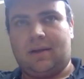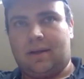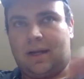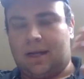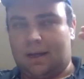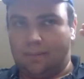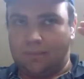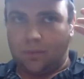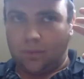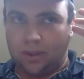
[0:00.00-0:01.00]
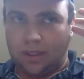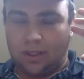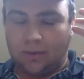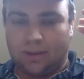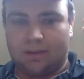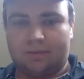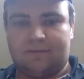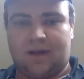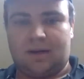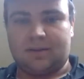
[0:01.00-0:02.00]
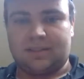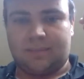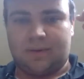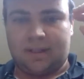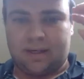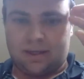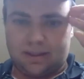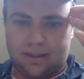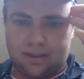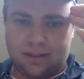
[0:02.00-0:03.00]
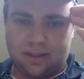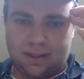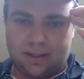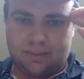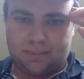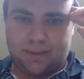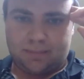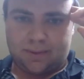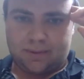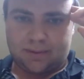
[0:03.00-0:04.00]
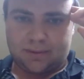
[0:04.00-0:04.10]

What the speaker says: will go and follow some of their people.